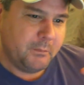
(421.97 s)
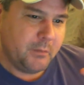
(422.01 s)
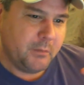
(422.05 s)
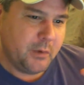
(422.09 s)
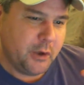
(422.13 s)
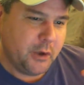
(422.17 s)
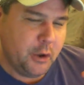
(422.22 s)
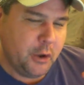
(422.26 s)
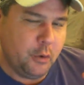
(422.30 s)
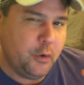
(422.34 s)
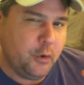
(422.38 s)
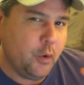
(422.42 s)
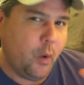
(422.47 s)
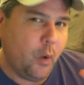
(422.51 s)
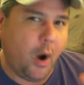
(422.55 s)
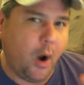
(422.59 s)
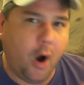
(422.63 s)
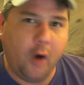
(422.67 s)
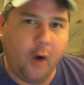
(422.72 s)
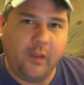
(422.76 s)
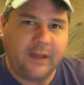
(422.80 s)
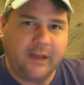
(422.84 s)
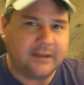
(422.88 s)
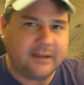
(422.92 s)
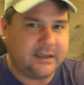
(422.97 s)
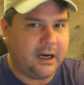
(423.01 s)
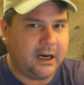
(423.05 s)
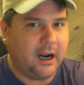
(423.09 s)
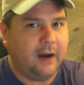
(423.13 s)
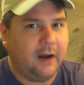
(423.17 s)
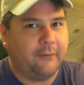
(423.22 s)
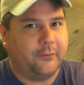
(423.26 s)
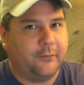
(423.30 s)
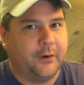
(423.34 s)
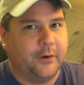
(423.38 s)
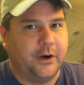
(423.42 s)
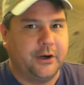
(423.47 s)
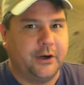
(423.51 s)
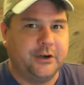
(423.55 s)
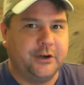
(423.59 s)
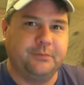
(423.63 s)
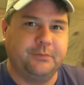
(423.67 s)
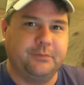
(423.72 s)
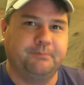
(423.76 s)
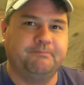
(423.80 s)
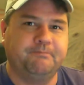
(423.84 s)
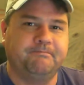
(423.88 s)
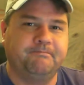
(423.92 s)
you do all this
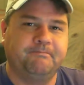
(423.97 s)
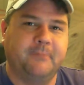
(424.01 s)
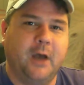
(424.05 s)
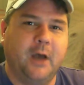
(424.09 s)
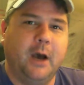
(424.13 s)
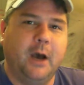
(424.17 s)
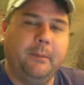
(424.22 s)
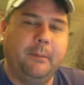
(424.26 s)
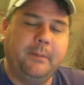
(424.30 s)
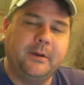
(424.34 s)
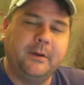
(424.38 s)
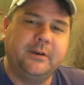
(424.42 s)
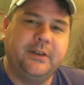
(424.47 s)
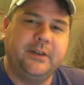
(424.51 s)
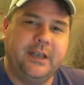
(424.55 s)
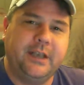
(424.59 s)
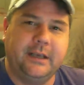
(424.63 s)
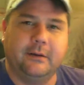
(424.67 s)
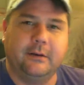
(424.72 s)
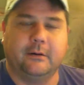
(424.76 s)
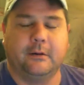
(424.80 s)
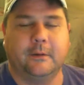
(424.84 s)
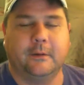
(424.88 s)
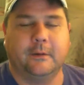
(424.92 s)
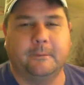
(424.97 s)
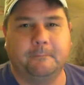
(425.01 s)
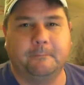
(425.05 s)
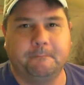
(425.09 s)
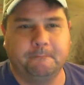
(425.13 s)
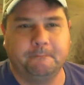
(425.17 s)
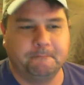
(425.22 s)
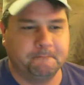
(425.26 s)
coverage up until